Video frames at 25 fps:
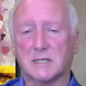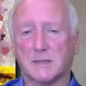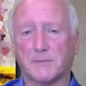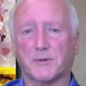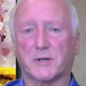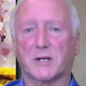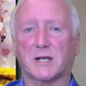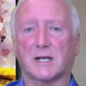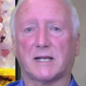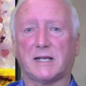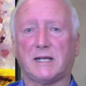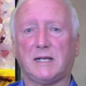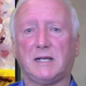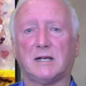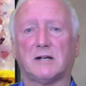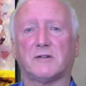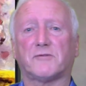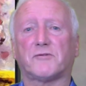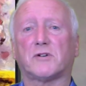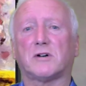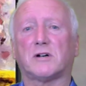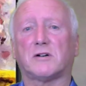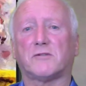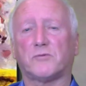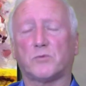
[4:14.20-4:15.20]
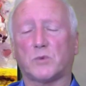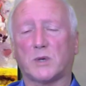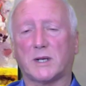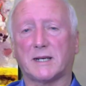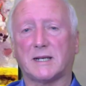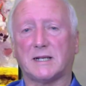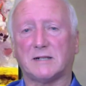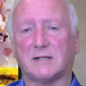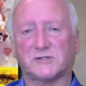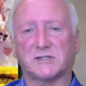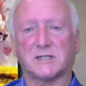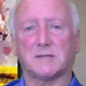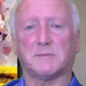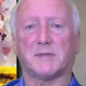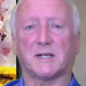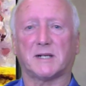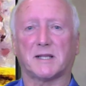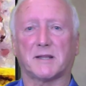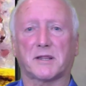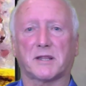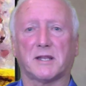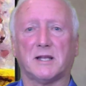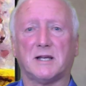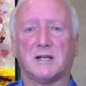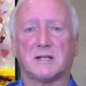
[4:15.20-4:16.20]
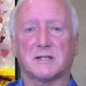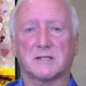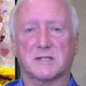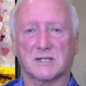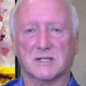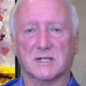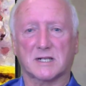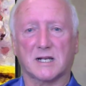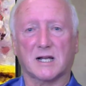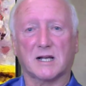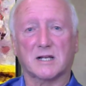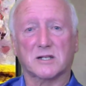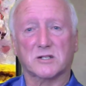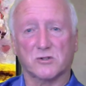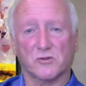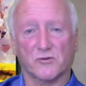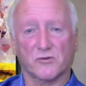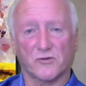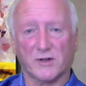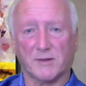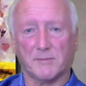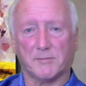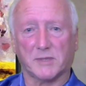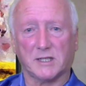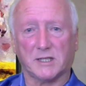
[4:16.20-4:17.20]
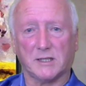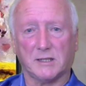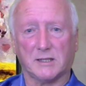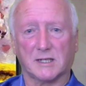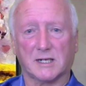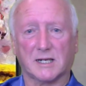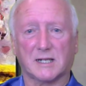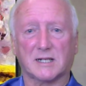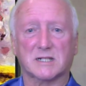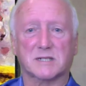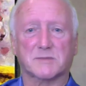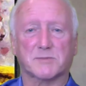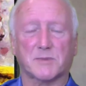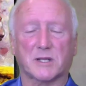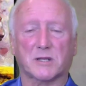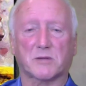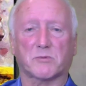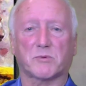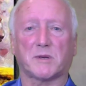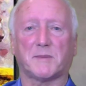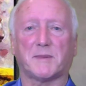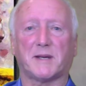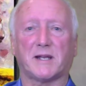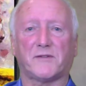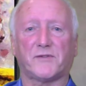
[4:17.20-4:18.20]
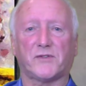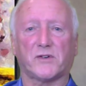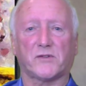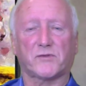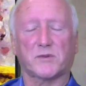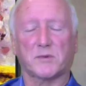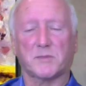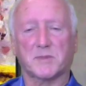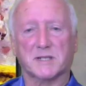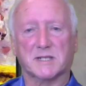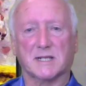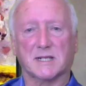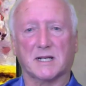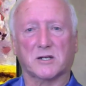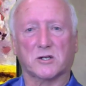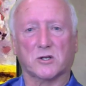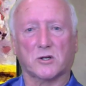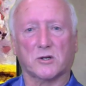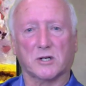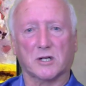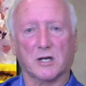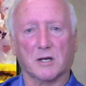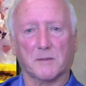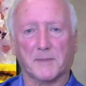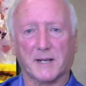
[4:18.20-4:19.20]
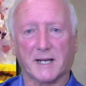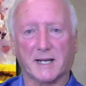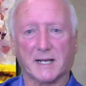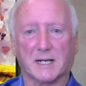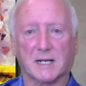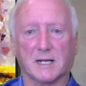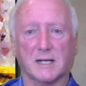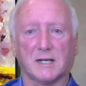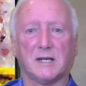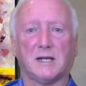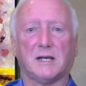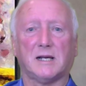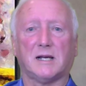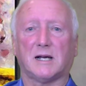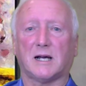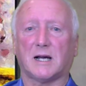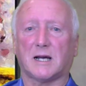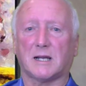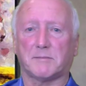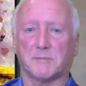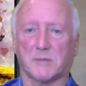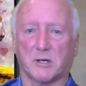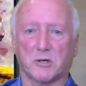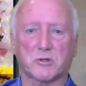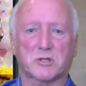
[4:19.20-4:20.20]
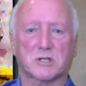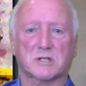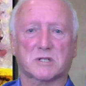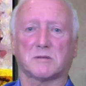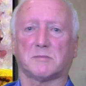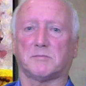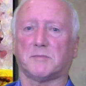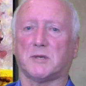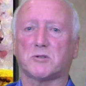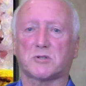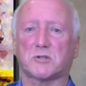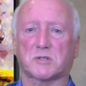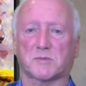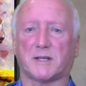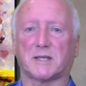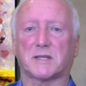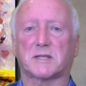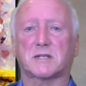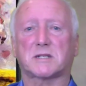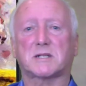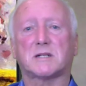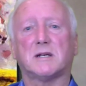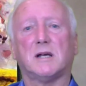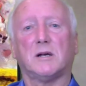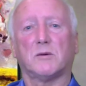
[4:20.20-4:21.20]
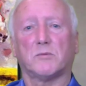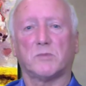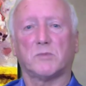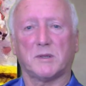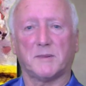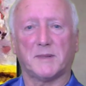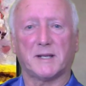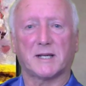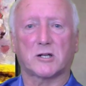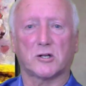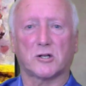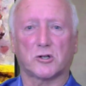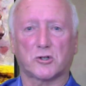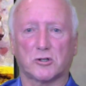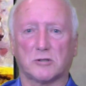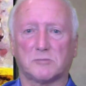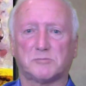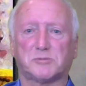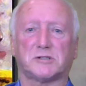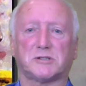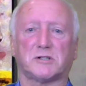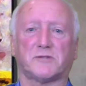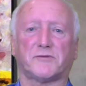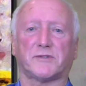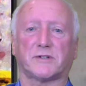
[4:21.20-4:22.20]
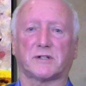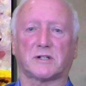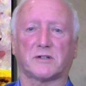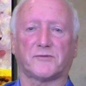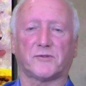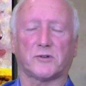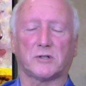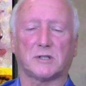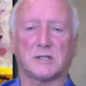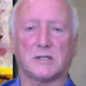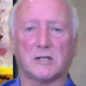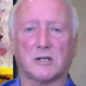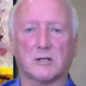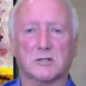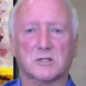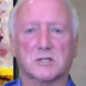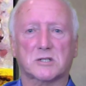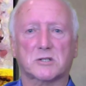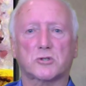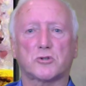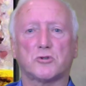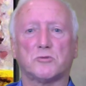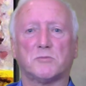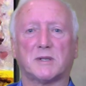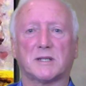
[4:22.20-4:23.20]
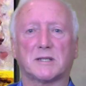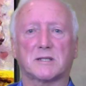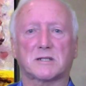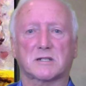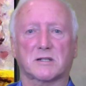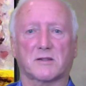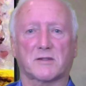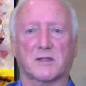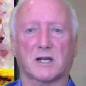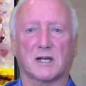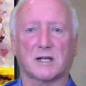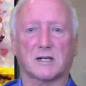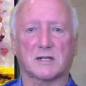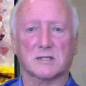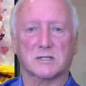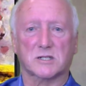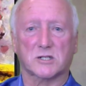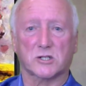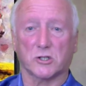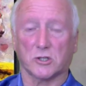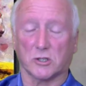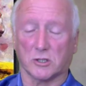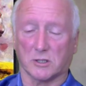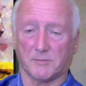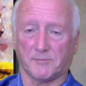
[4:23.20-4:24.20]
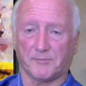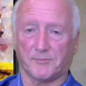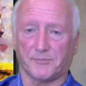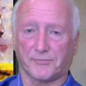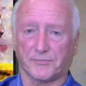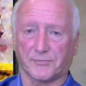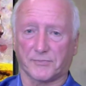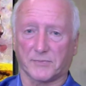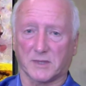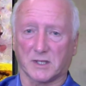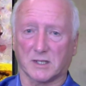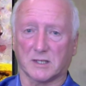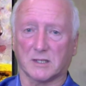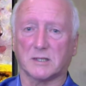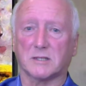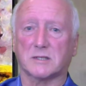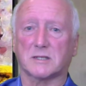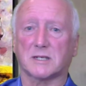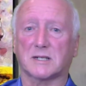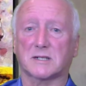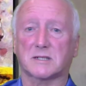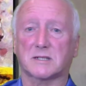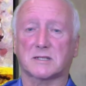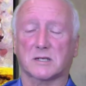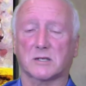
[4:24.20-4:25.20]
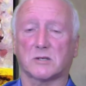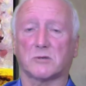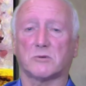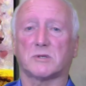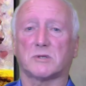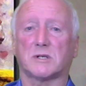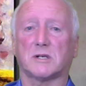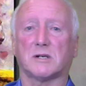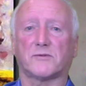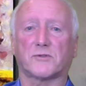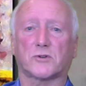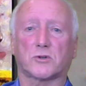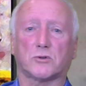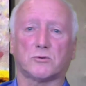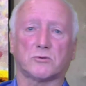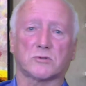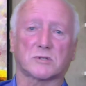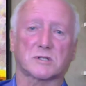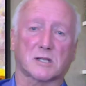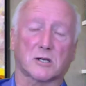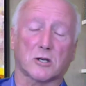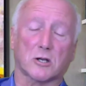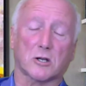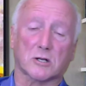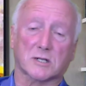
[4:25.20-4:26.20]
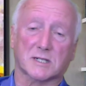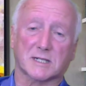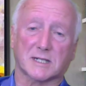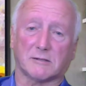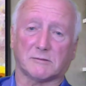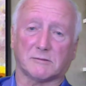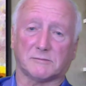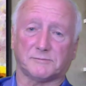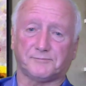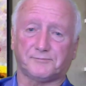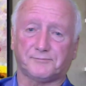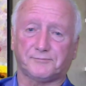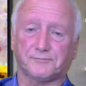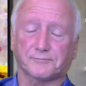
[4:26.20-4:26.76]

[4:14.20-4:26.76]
typically have won every month since last November. Last month we made 50% on our bank, and most months we make a good profit. I've only lost 2 months of the last year, right? Excluding, of course, the lockdown.